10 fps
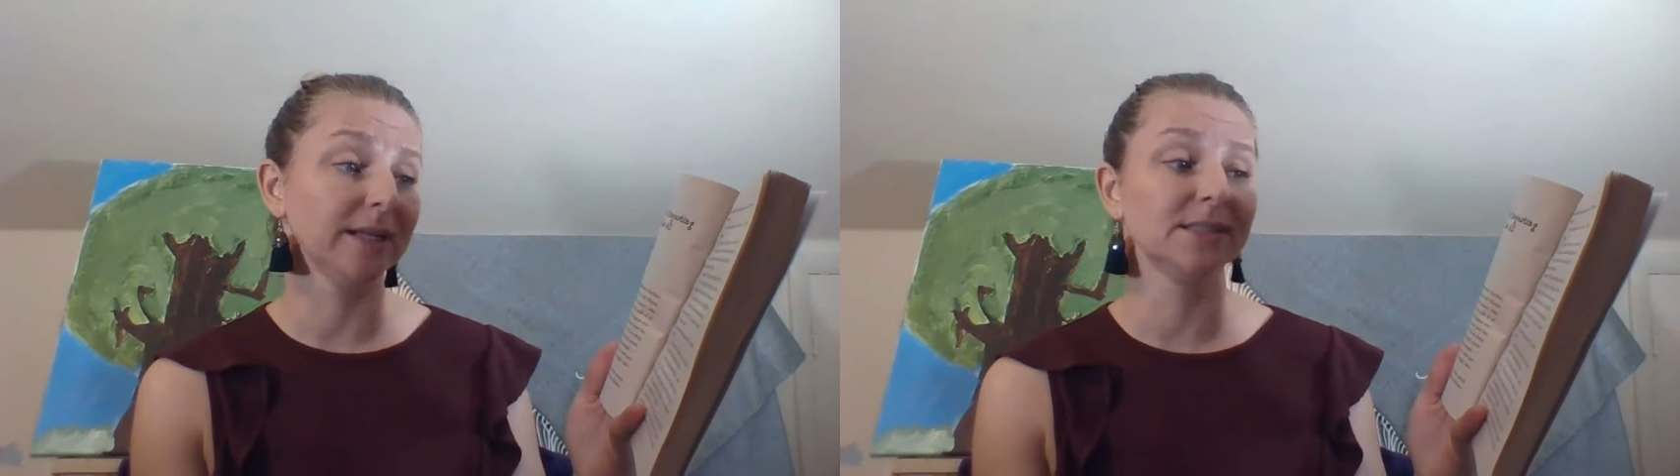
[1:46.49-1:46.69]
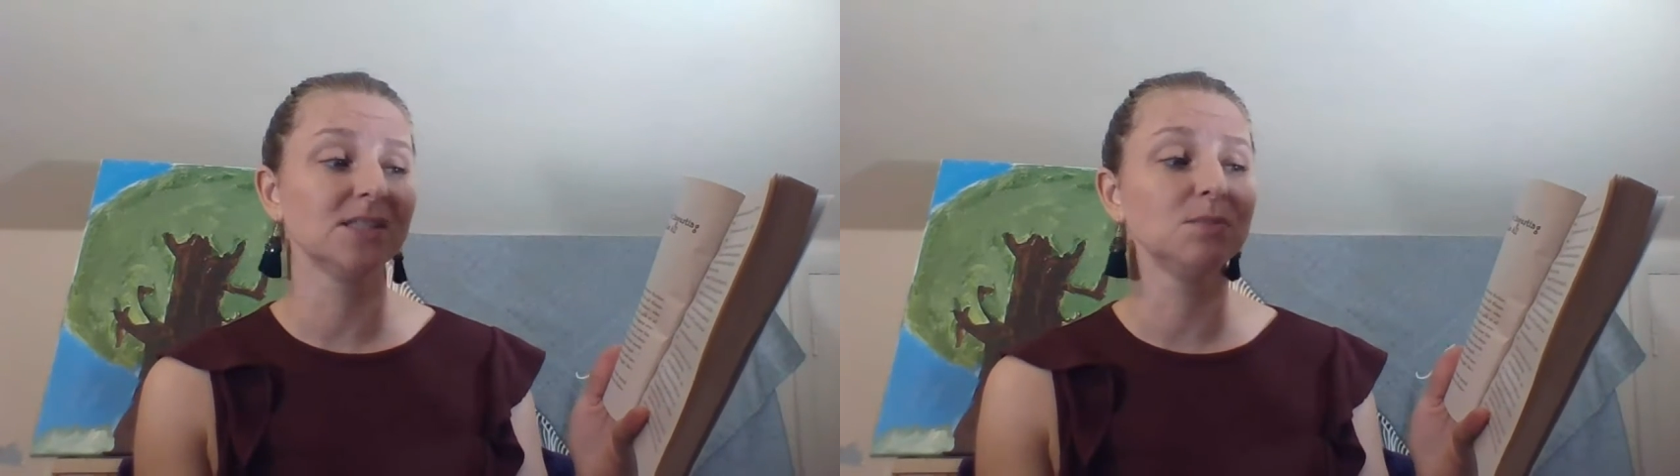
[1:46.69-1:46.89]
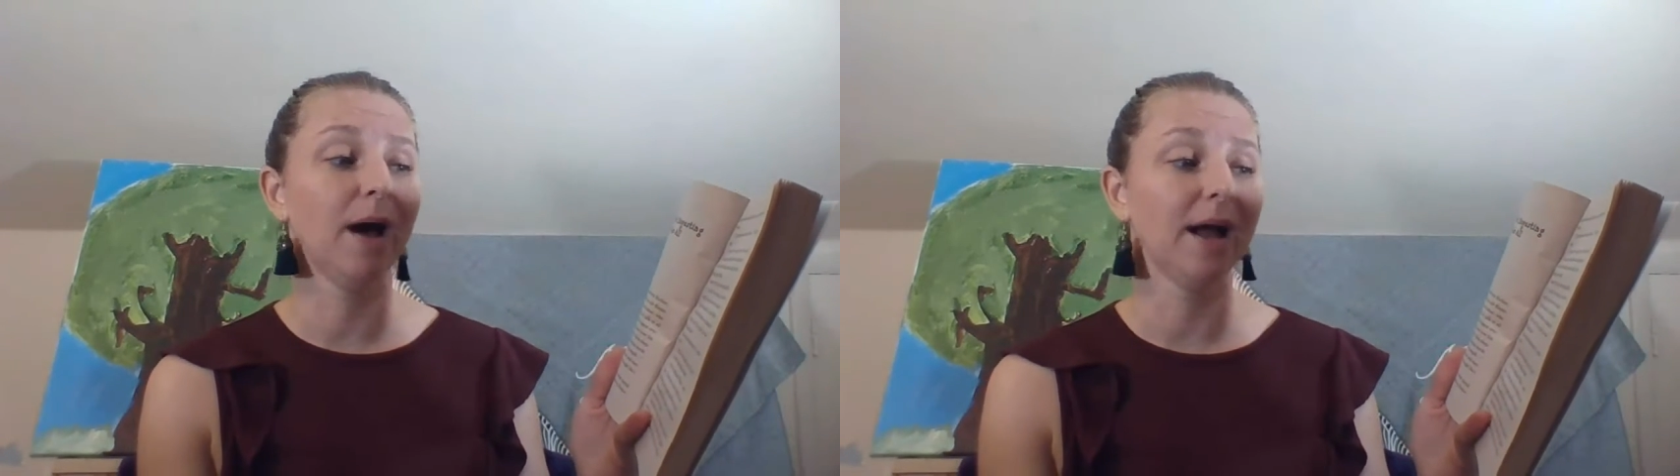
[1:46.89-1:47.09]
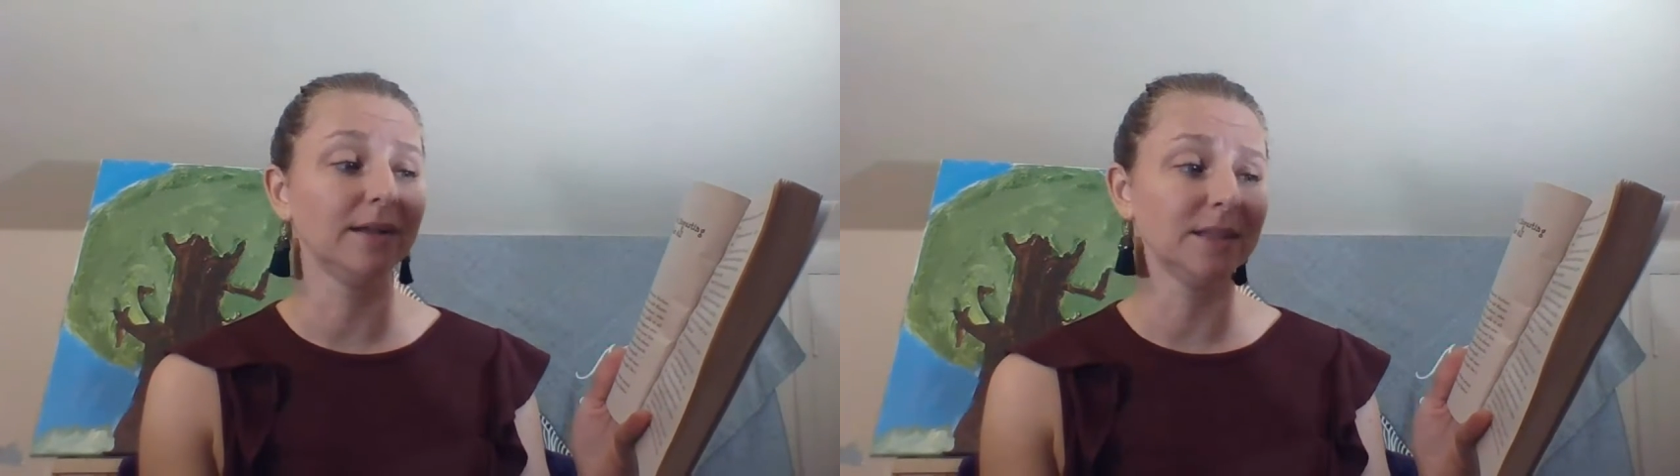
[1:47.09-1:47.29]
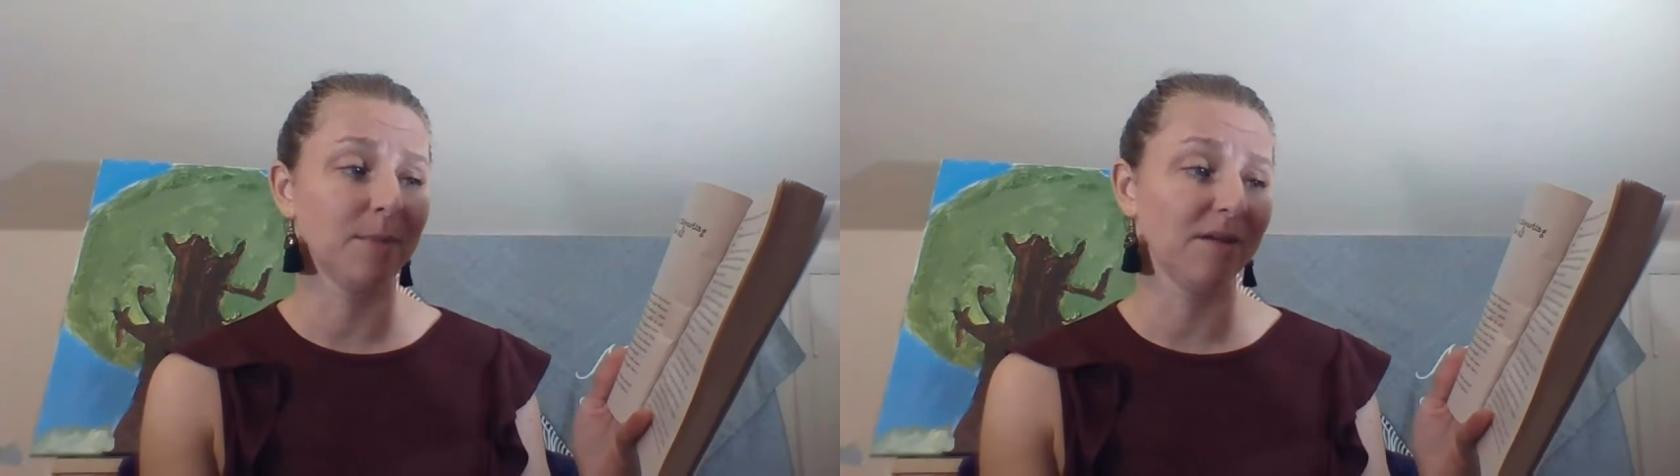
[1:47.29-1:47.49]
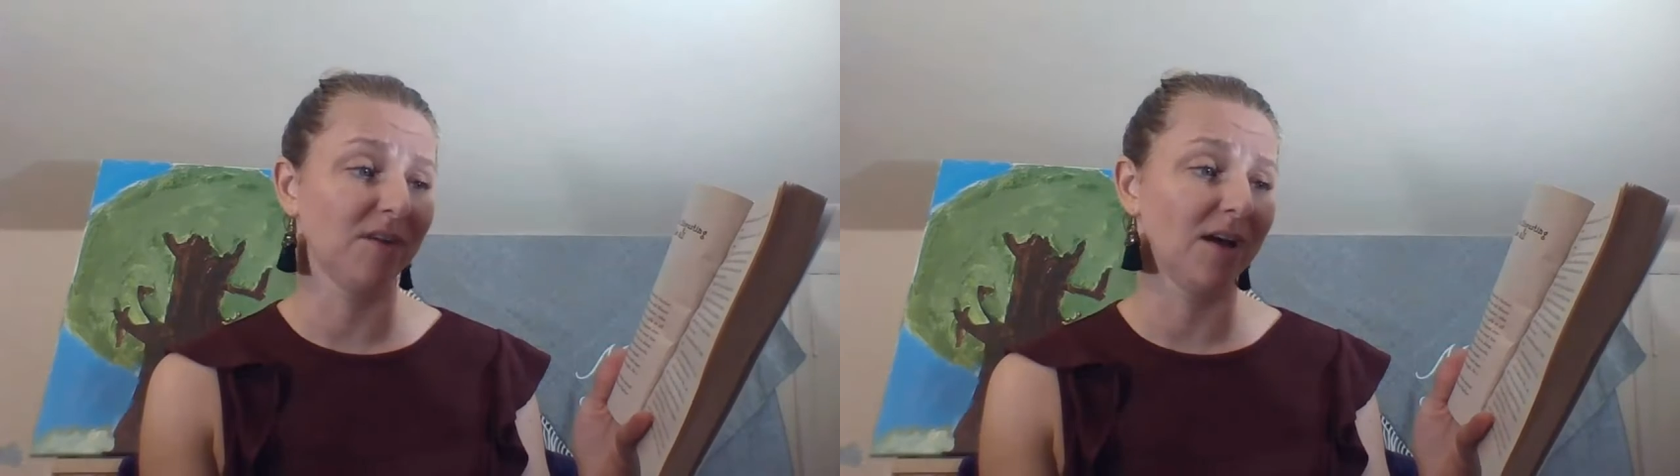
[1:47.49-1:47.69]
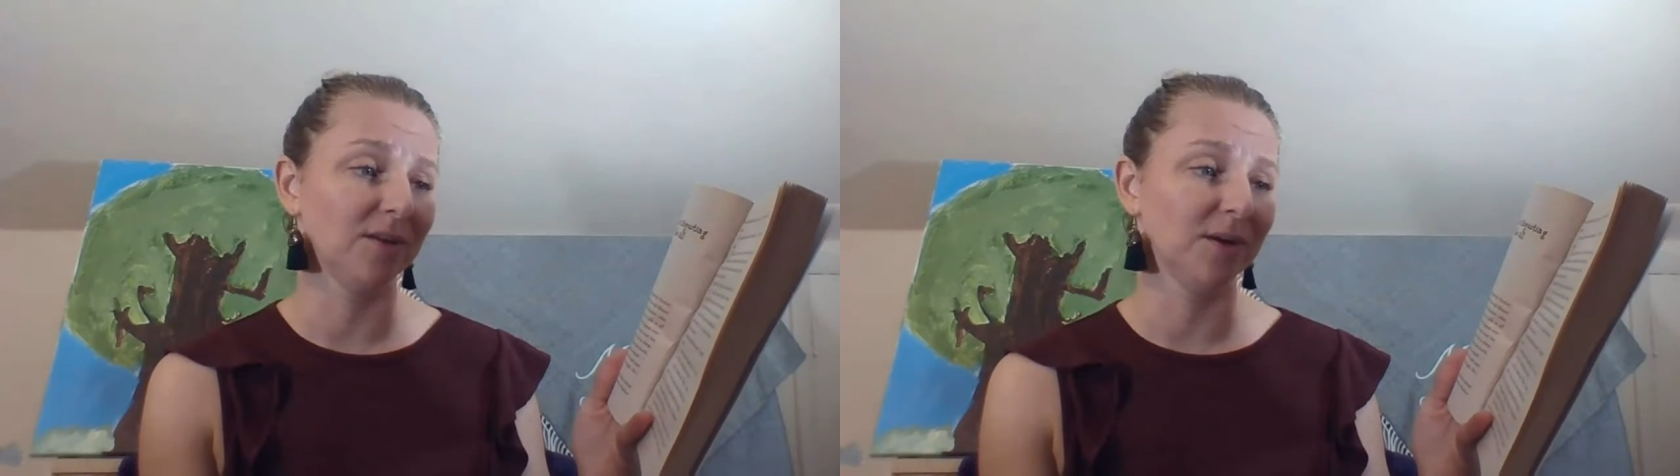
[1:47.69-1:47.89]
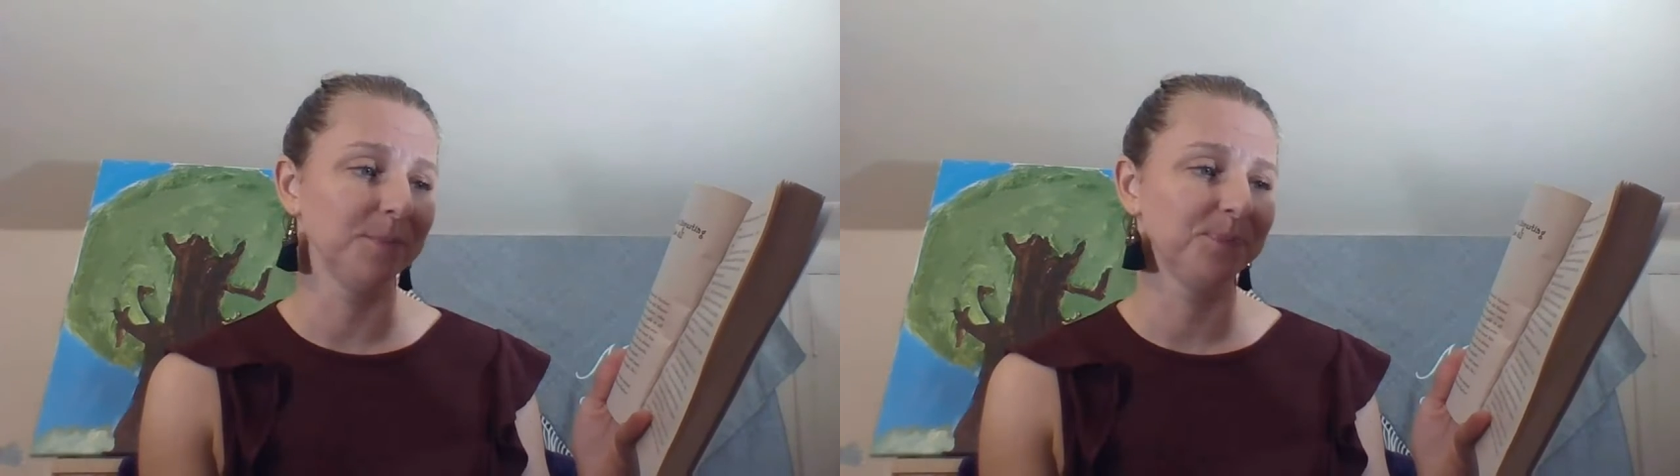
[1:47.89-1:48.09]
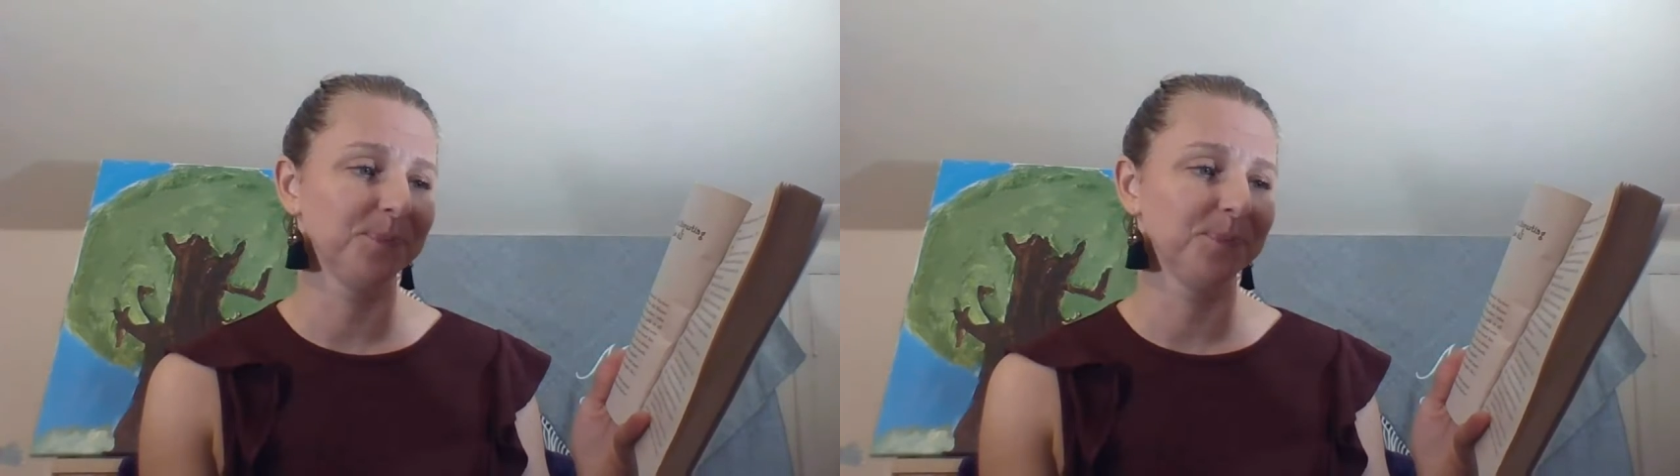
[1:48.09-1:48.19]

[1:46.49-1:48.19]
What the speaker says: and smiled at my father.